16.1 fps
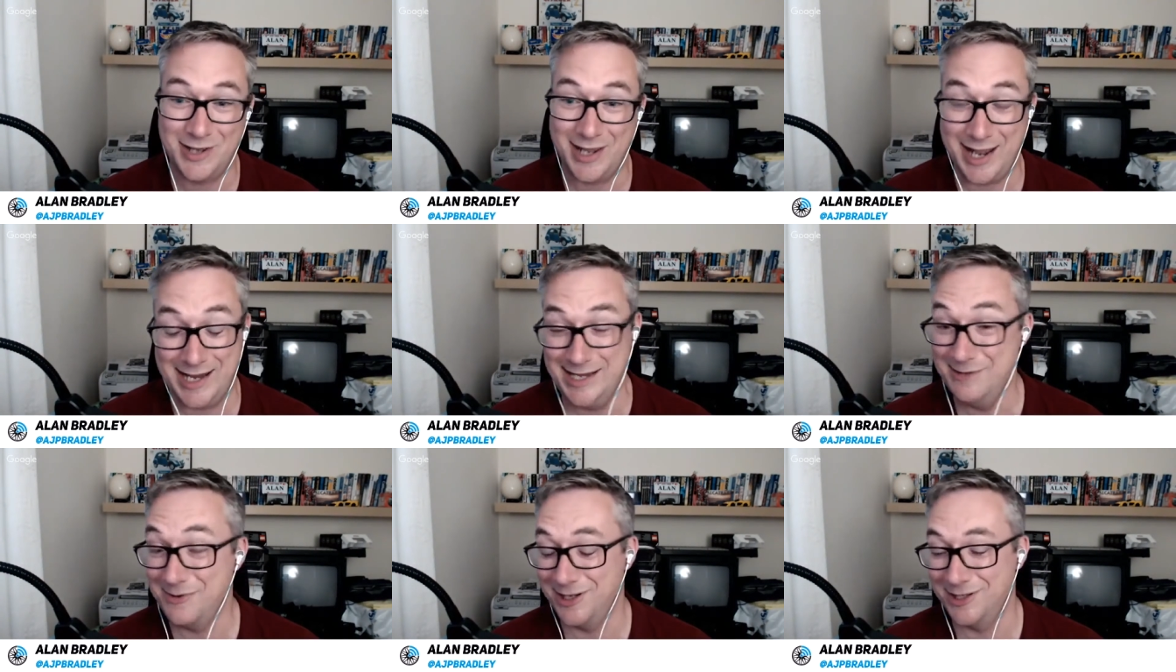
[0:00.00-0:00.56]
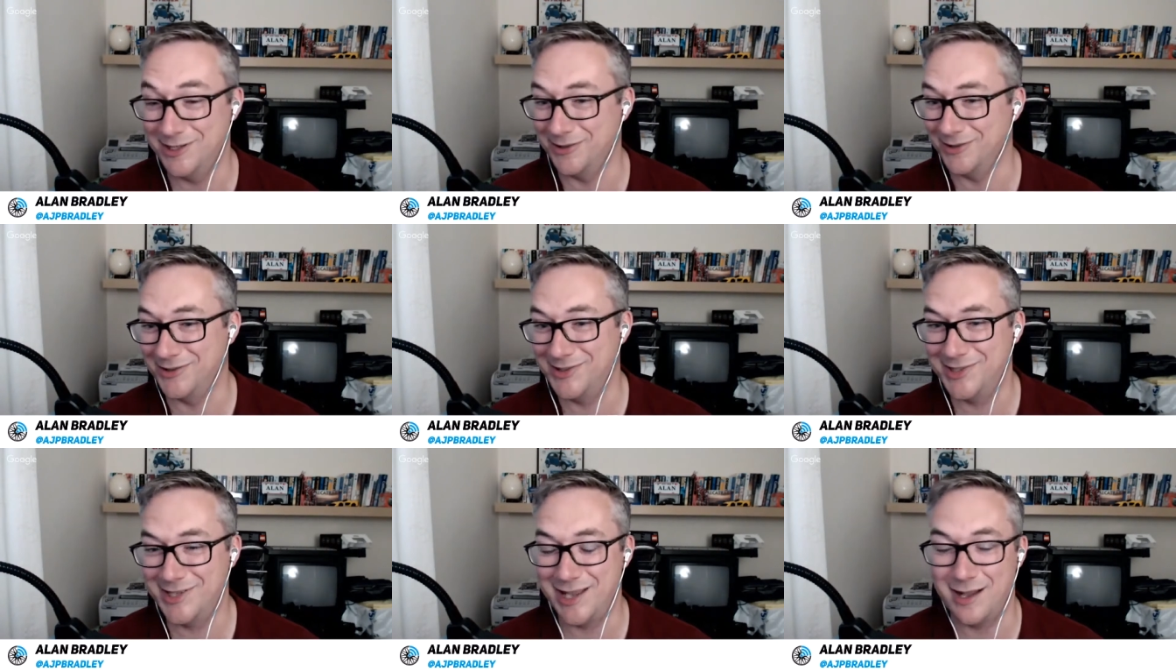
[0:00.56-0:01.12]
anyone on
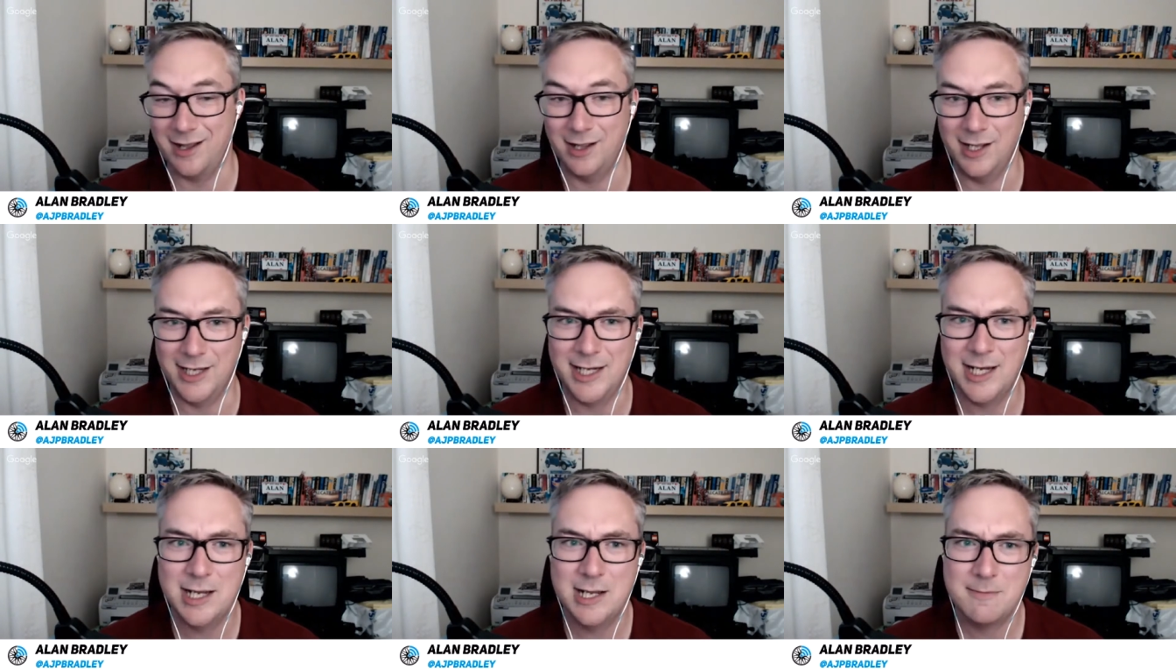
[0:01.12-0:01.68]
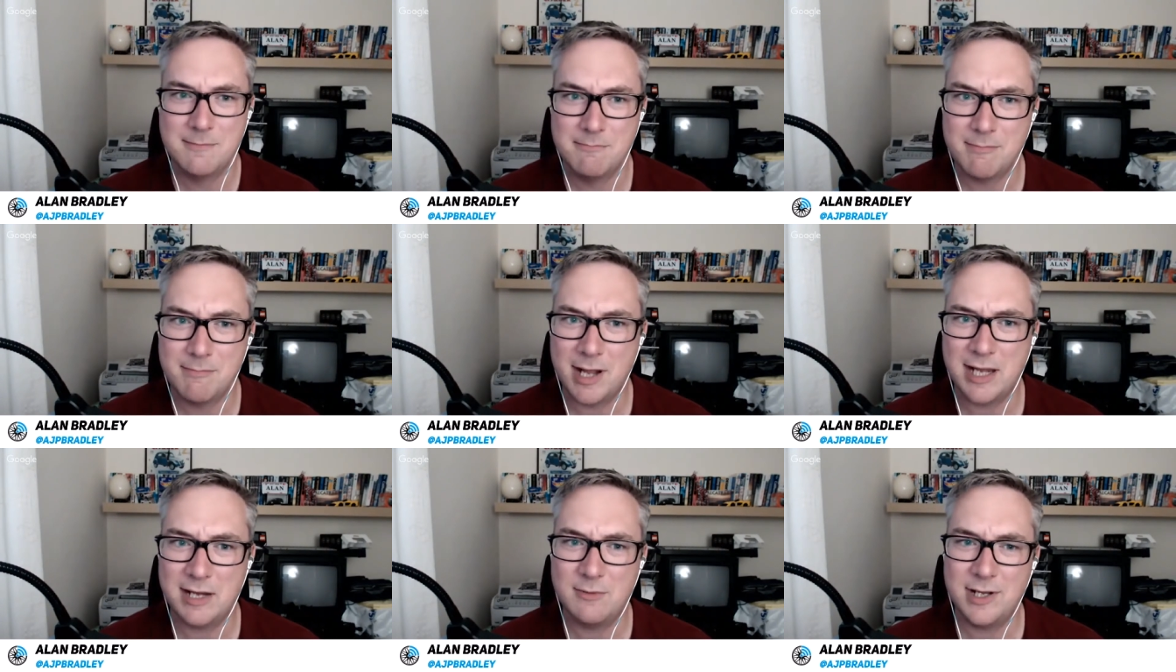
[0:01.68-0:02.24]
Sky
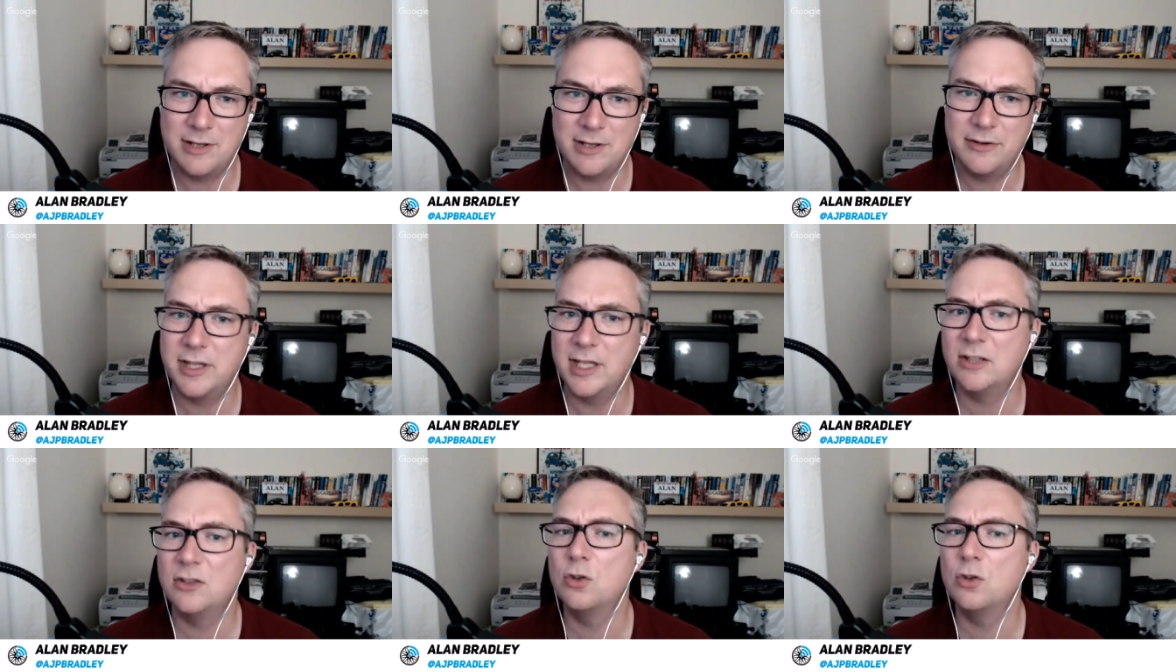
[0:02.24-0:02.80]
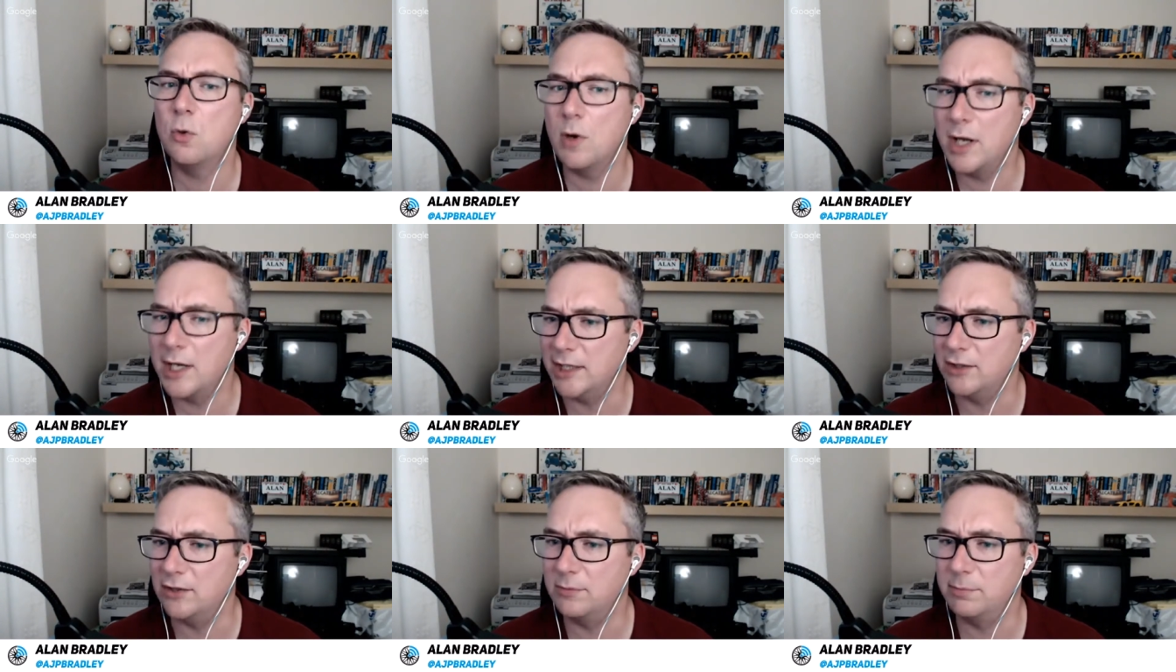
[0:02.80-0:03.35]
might well think
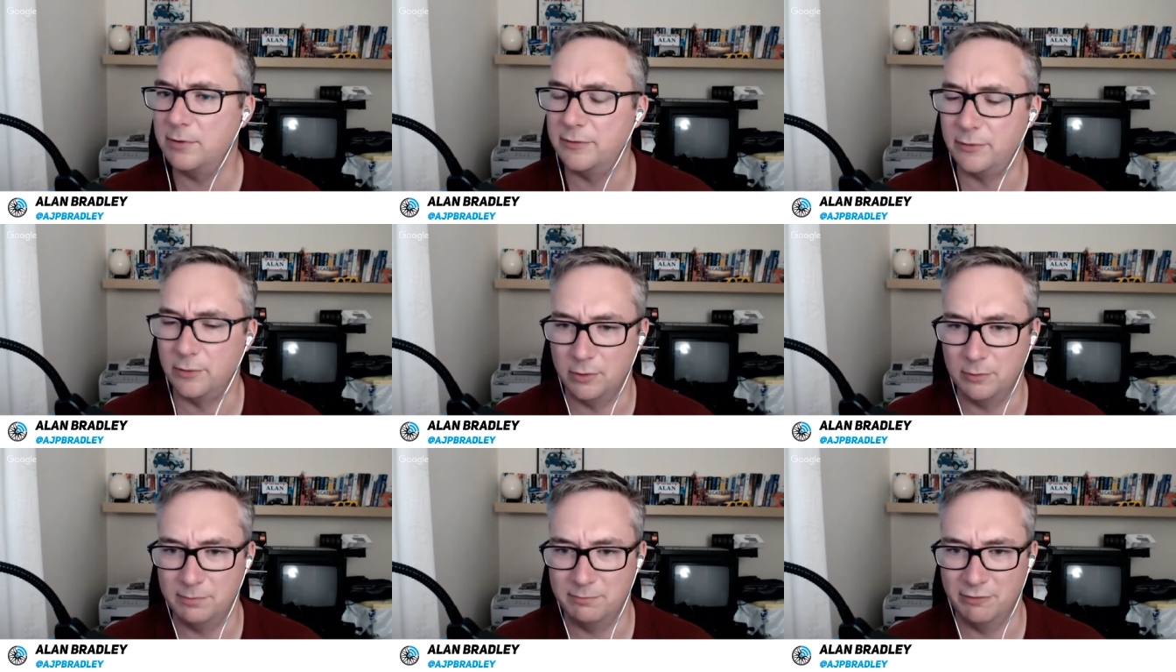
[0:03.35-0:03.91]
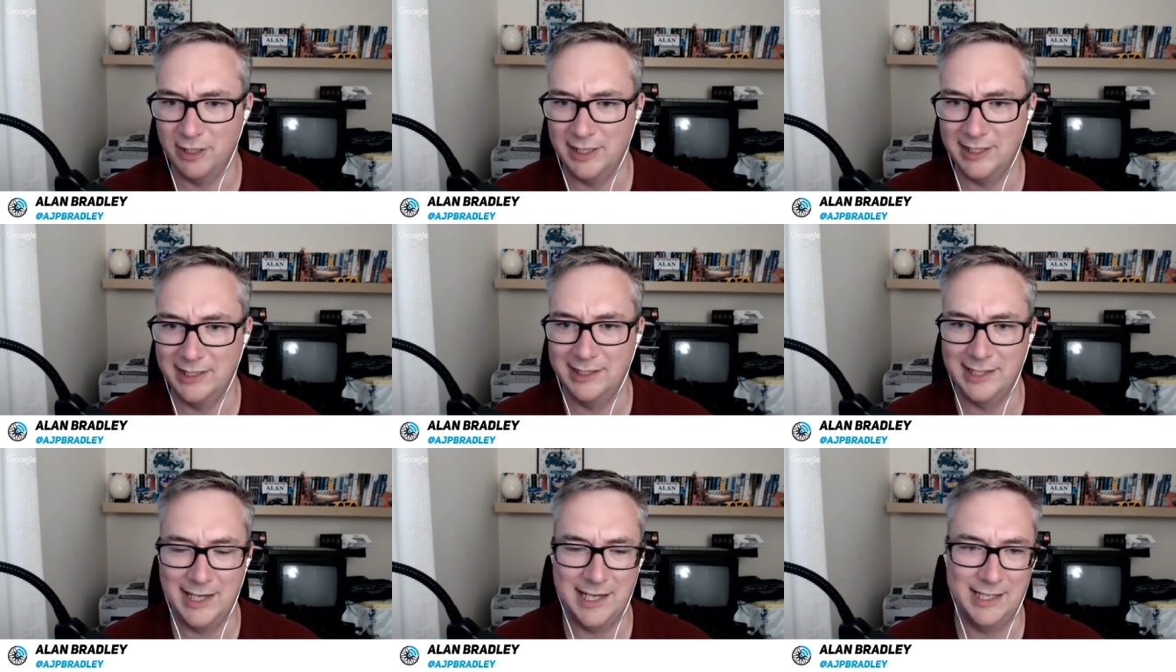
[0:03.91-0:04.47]
twice before really
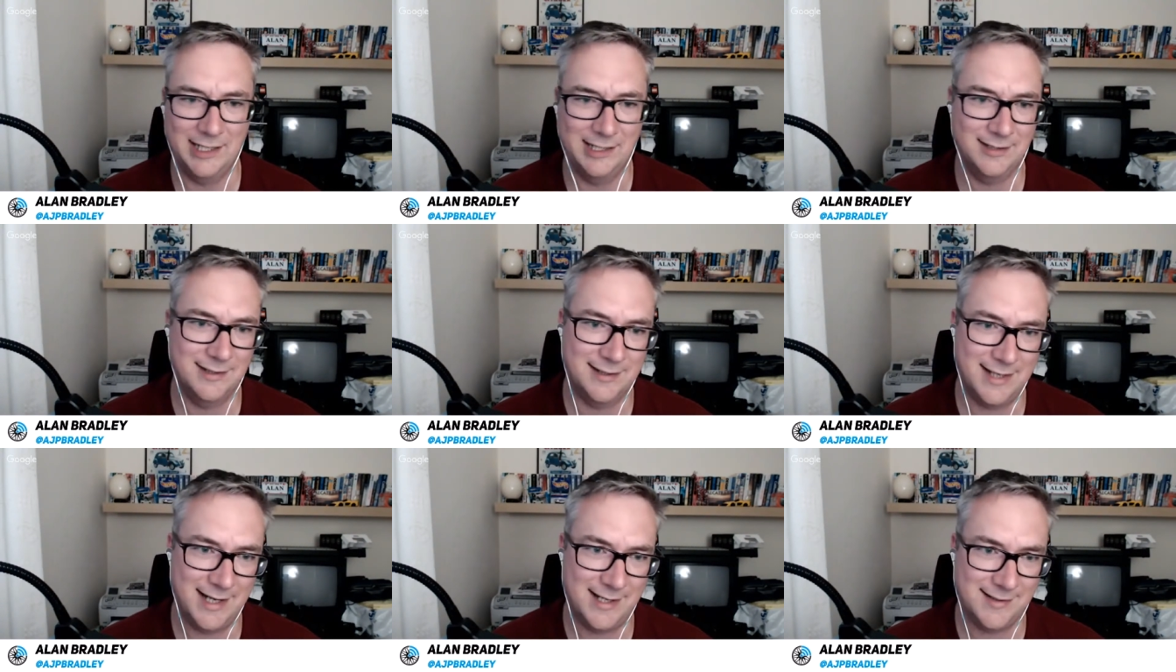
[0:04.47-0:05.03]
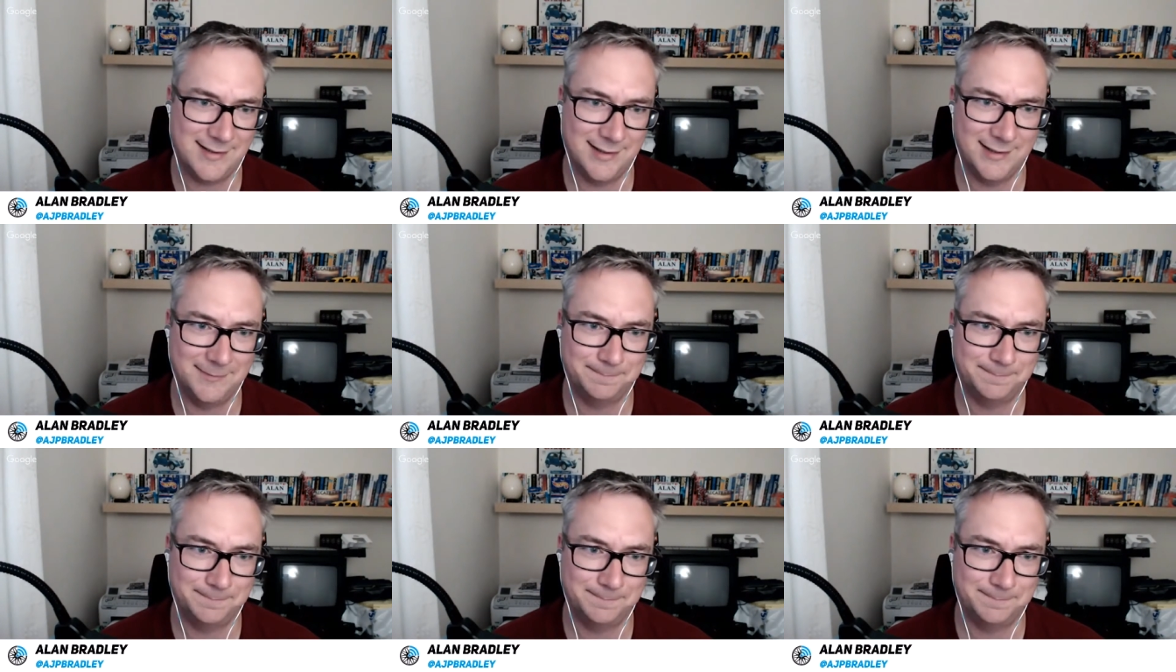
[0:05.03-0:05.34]
laying into Tesla.